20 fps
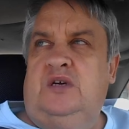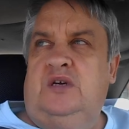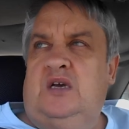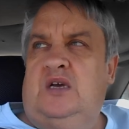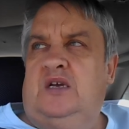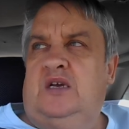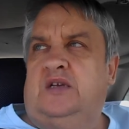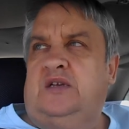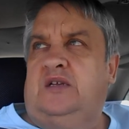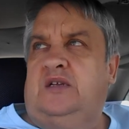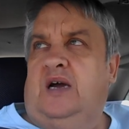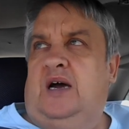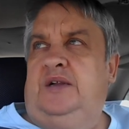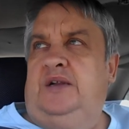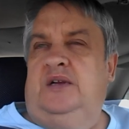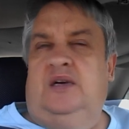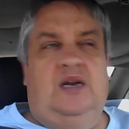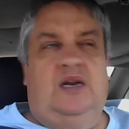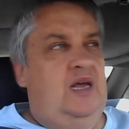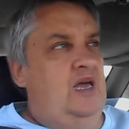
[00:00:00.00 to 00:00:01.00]

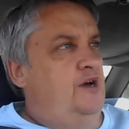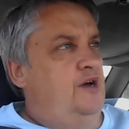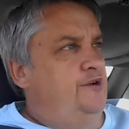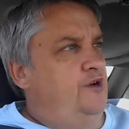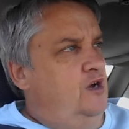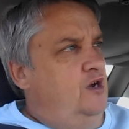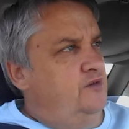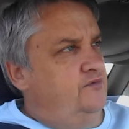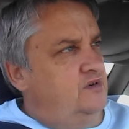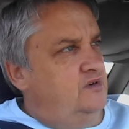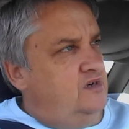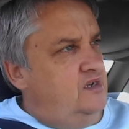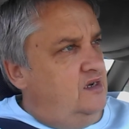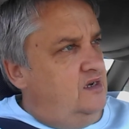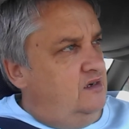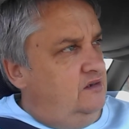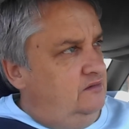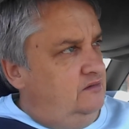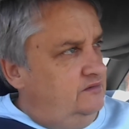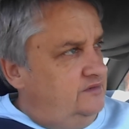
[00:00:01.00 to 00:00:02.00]
Starting to cloud over now,